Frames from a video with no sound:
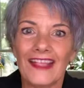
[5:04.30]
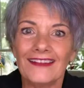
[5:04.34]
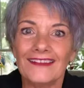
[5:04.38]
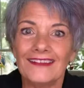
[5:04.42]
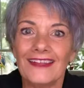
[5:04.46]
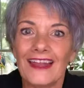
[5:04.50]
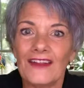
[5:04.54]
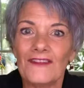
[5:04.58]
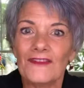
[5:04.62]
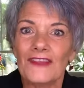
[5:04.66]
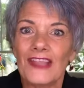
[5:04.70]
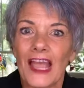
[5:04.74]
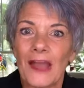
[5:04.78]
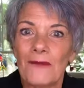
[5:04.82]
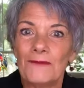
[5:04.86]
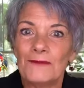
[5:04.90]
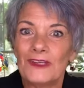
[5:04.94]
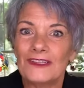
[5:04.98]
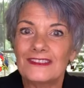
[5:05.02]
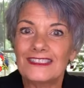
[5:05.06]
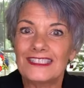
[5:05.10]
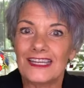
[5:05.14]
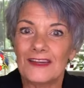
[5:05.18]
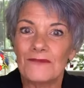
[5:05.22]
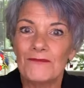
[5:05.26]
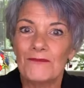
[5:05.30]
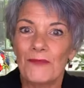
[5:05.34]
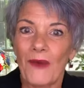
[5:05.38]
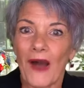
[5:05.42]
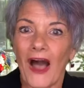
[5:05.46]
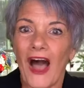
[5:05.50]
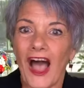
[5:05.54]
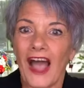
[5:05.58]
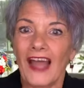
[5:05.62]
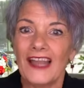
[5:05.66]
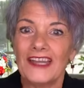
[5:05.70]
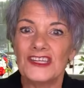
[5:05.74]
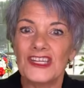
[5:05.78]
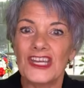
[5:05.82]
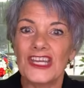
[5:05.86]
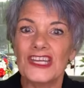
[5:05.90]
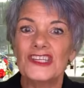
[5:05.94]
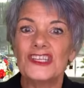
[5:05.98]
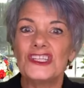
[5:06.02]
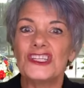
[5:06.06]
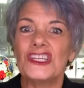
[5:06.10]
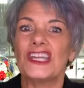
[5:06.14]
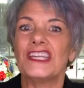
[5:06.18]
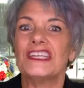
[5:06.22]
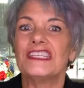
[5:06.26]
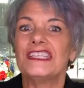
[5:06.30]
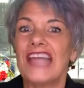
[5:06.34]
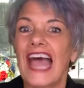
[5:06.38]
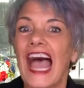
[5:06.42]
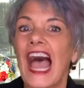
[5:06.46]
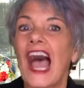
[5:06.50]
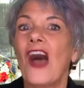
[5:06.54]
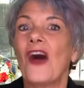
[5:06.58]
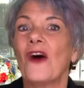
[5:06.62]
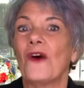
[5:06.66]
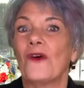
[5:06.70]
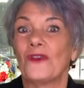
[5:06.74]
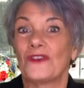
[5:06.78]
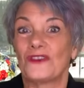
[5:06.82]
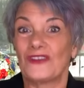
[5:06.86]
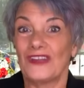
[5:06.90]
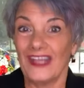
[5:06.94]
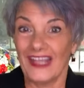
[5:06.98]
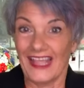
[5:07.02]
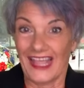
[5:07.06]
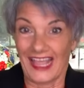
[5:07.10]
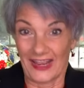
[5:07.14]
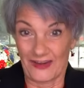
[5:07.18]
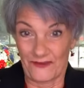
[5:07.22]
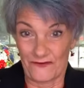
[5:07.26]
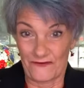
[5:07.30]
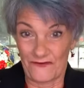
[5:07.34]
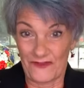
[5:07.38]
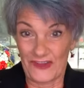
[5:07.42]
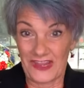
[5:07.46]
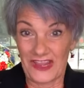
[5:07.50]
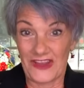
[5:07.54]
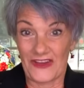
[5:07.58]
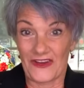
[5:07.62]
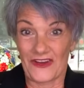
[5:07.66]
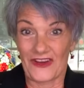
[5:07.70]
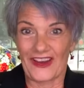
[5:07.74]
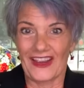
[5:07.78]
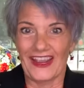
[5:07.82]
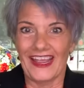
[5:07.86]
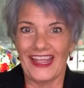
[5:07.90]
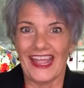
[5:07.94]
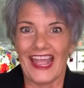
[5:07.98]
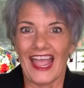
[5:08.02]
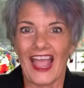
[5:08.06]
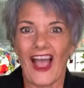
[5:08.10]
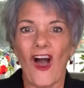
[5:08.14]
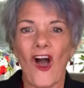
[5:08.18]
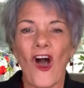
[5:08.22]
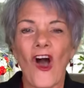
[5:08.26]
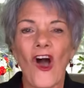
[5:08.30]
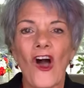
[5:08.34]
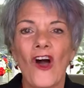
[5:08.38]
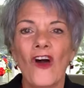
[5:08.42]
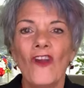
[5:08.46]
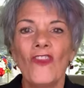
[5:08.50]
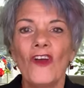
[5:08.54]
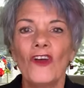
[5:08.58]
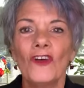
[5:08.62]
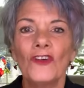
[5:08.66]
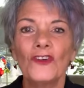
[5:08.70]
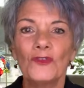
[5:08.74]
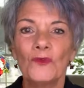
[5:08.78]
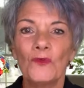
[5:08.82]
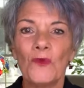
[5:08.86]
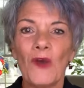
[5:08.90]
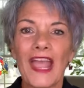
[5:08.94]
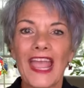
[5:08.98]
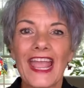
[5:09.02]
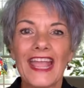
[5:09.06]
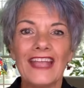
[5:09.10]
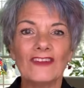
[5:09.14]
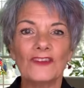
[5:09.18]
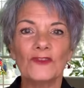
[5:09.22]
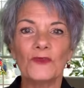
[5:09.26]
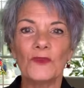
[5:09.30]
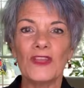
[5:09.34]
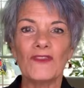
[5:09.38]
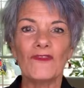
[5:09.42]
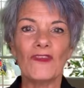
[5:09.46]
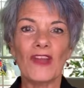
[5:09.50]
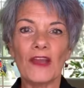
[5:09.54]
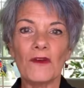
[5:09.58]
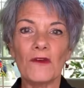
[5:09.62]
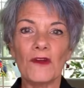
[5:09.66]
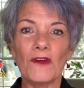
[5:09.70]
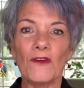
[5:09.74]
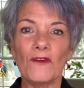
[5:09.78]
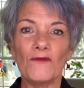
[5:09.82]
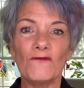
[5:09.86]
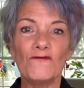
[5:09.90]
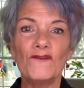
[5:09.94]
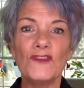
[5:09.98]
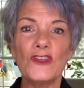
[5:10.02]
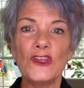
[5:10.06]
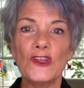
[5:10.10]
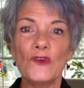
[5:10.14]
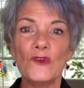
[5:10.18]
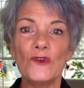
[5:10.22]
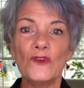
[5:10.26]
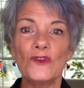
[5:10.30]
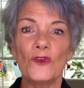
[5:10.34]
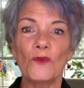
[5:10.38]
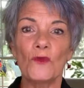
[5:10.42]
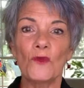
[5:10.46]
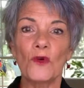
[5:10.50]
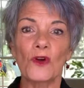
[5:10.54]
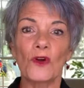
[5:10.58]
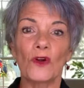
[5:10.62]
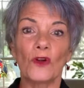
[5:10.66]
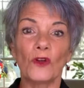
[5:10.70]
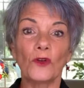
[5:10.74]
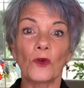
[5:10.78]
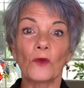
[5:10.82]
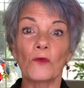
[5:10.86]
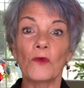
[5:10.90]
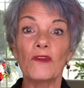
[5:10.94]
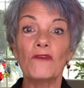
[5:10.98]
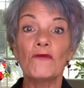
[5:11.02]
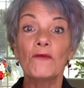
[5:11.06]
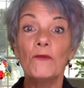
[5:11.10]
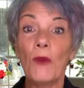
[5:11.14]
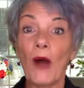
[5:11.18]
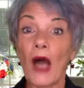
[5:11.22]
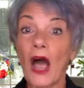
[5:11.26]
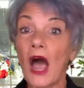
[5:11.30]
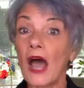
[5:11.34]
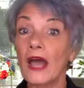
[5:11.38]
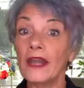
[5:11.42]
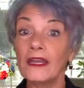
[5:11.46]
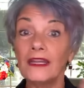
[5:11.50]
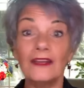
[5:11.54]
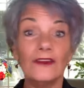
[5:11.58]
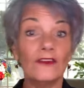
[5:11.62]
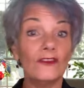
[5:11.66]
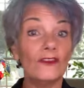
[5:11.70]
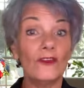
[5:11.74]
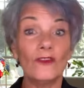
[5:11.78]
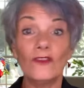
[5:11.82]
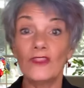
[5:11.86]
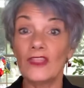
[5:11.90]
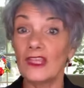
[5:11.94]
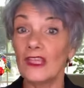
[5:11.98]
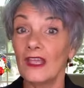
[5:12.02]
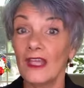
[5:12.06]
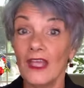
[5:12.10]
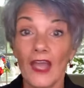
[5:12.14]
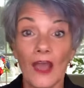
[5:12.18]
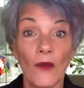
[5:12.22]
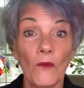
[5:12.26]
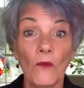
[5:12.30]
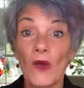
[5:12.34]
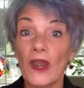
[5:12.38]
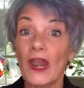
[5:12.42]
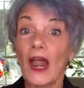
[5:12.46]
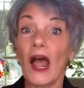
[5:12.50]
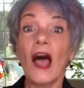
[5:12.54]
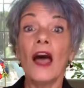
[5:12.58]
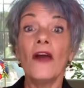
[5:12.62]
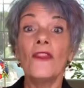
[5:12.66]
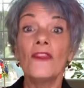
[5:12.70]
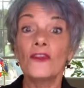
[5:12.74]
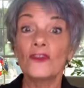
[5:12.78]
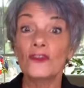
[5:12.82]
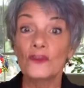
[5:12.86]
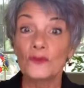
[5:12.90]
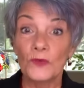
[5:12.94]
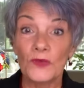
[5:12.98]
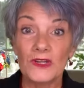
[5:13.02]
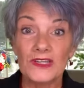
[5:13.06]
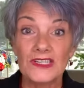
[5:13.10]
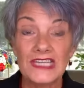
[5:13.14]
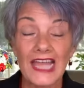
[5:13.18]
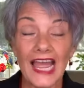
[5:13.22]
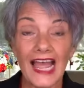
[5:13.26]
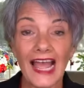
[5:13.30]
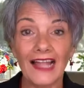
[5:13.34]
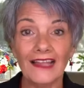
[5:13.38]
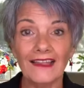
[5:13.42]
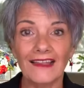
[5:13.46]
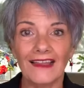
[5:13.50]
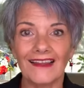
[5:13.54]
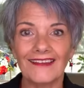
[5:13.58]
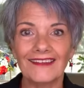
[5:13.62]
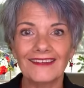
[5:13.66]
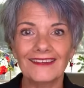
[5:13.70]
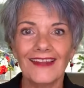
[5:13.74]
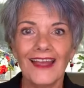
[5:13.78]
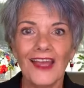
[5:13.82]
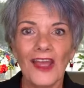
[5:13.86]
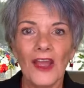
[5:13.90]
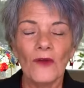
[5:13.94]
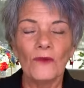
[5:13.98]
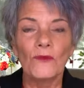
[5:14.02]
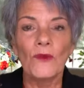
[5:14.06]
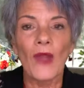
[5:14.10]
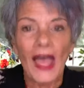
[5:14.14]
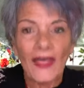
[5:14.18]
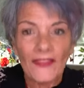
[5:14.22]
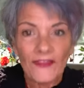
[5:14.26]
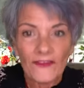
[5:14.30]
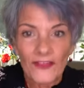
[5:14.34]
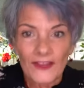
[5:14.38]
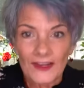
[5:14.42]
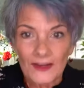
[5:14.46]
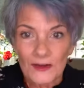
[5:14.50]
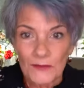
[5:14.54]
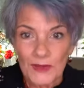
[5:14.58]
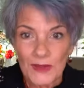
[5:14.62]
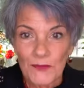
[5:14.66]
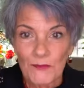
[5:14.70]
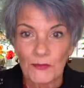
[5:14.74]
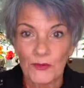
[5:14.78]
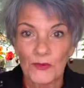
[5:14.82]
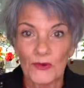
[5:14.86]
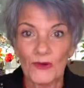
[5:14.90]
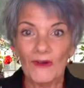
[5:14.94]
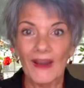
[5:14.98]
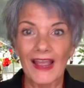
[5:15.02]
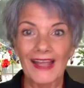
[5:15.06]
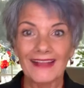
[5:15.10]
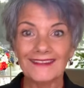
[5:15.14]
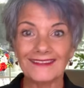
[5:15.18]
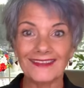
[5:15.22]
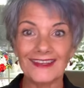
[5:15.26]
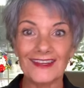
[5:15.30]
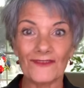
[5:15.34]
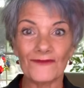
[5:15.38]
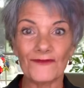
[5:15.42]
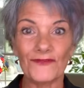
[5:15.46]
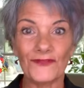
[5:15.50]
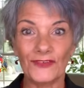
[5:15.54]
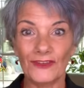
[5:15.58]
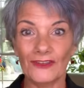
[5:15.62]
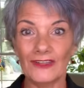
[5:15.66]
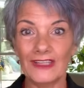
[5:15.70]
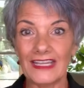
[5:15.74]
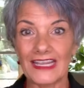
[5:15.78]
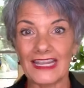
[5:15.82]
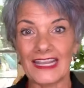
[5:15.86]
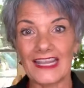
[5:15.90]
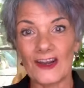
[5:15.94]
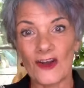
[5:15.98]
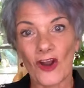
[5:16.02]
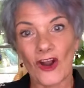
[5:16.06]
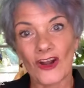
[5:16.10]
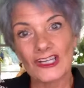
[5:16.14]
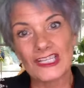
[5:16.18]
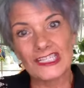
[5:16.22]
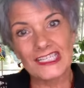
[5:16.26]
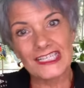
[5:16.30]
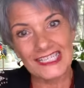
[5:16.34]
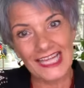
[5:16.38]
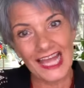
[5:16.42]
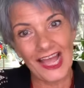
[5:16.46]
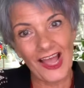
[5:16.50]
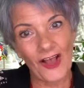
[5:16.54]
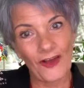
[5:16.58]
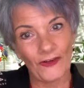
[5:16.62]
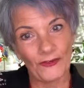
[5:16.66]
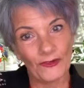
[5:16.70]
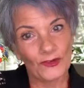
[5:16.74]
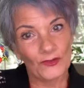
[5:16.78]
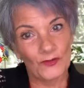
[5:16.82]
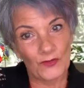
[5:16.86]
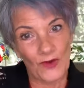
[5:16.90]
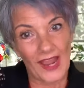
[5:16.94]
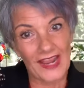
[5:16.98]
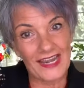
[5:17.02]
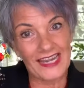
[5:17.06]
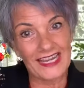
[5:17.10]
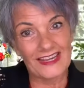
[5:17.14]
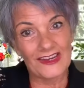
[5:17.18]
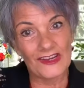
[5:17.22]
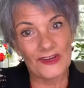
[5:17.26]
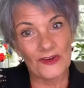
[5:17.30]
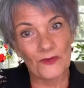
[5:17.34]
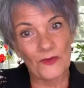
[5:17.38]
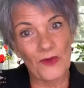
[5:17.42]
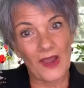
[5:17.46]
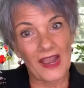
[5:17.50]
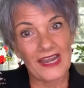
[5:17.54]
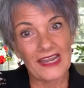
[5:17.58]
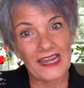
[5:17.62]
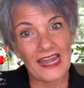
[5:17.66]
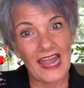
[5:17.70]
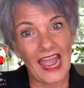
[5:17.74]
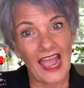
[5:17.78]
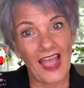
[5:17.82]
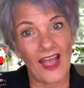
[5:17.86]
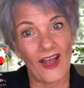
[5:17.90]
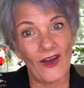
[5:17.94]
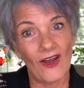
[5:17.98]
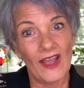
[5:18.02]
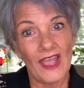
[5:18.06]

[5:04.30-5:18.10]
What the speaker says: that have kept us in bondage to doubt and fear, all those ways we've viewed the world or we've bought into the what others would tell us, rather than to be present fully in ourselves right here, right now.